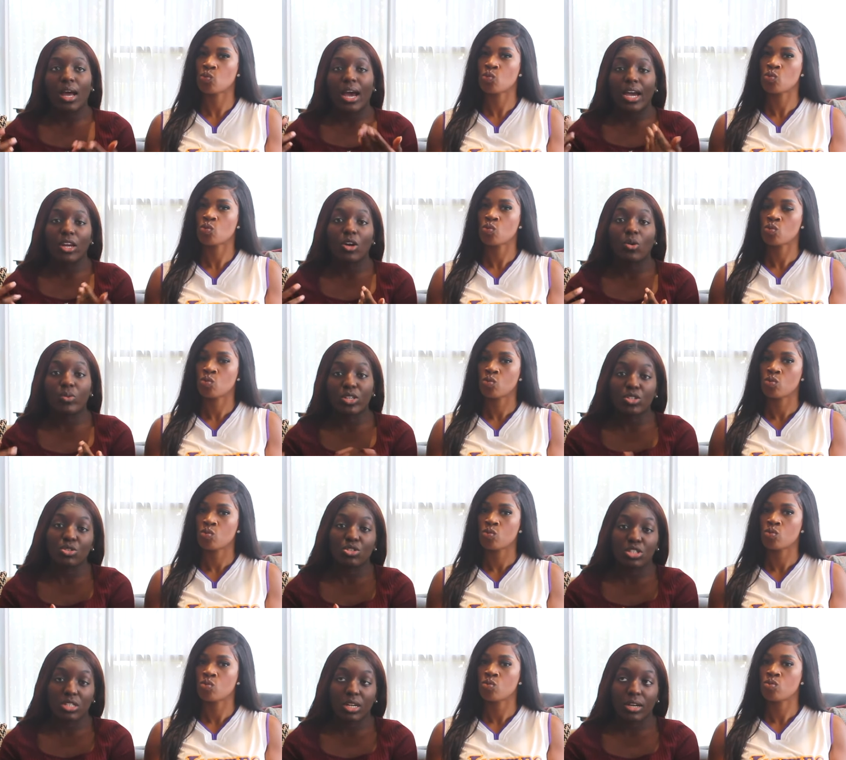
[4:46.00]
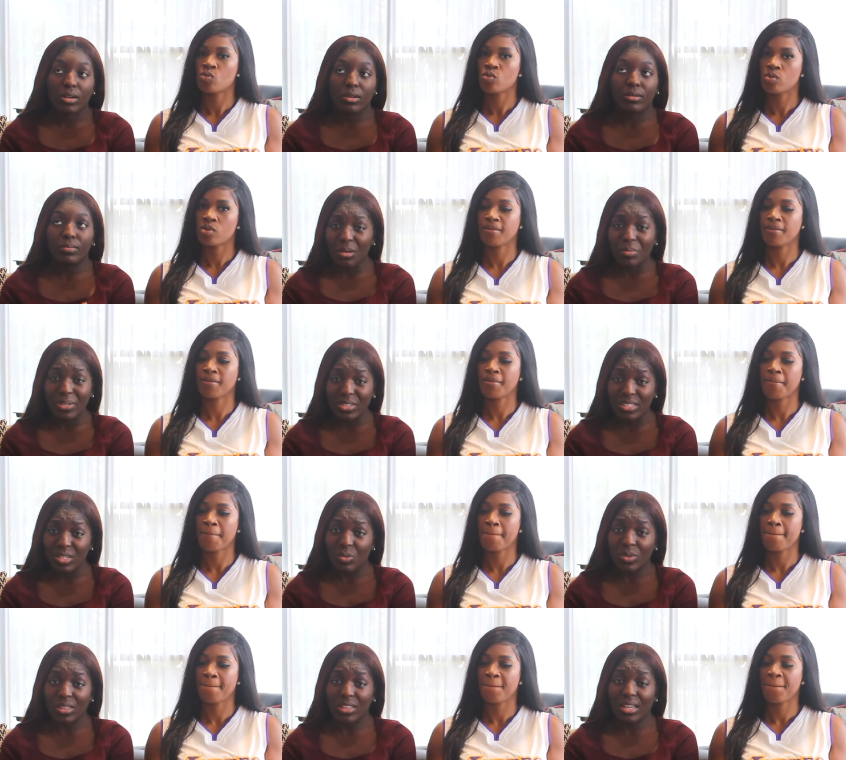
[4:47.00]
Speaker 1: I know we do share a building
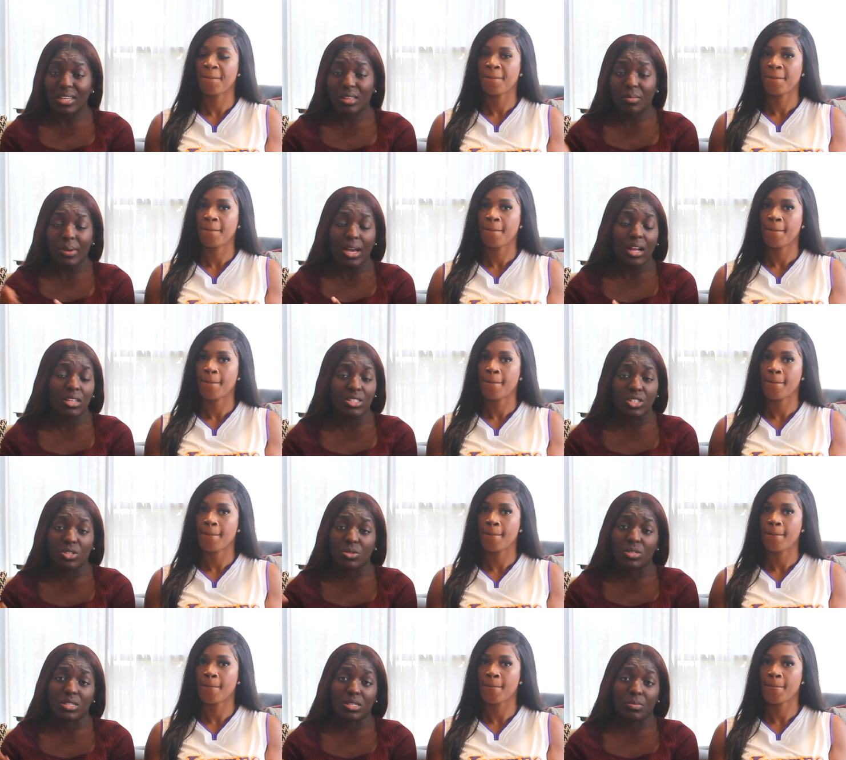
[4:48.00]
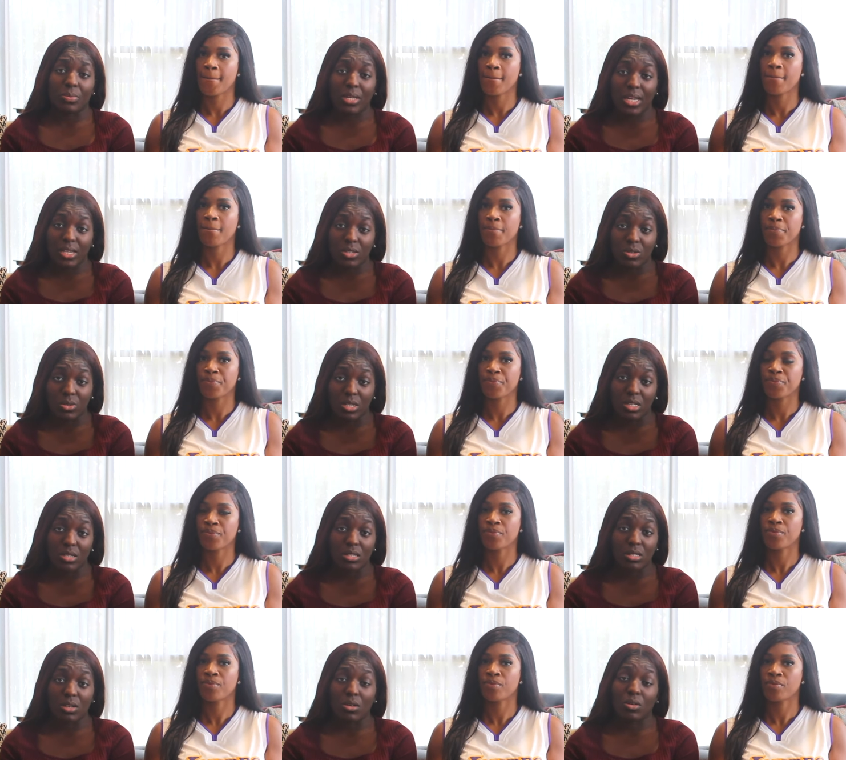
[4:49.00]
with like the biology students and PA students.
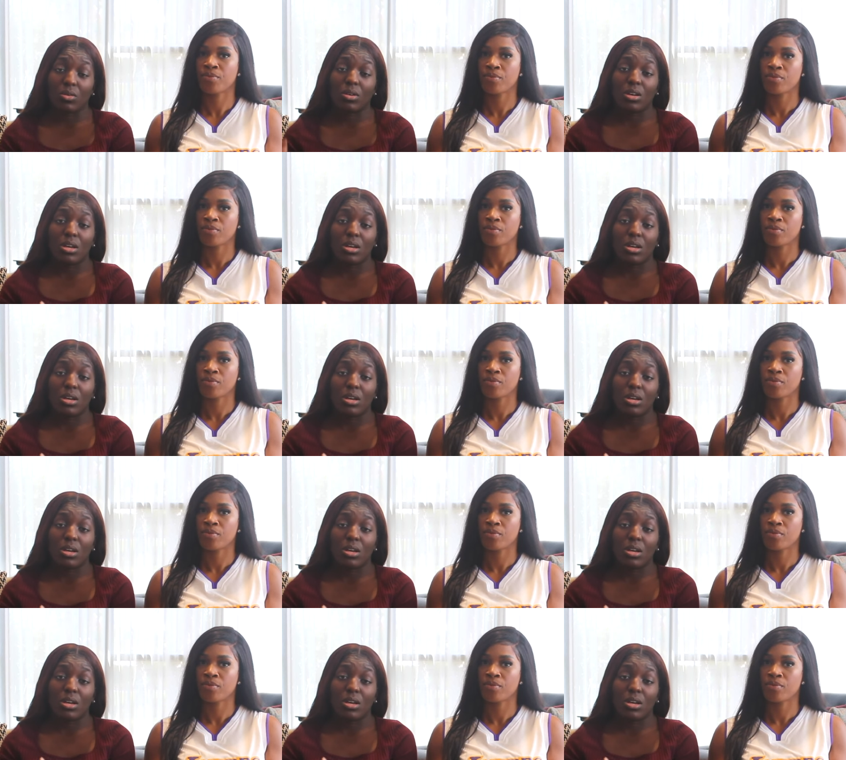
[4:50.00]
So